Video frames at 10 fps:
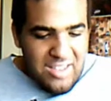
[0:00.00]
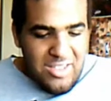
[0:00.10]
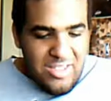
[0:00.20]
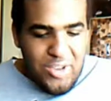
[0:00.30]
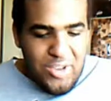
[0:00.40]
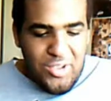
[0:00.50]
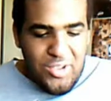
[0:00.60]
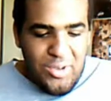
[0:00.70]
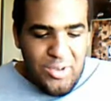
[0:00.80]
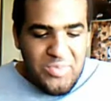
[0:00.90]

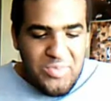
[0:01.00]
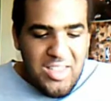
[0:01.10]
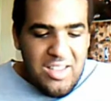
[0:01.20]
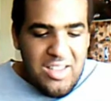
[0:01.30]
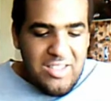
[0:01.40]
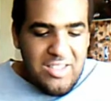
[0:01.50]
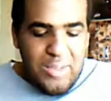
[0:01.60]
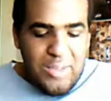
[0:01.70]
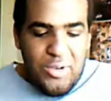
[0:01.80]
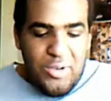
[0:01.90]
Naruto,
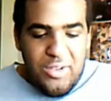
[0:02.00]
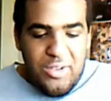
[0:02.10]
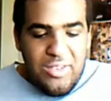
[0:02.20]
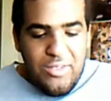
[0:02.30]
chapter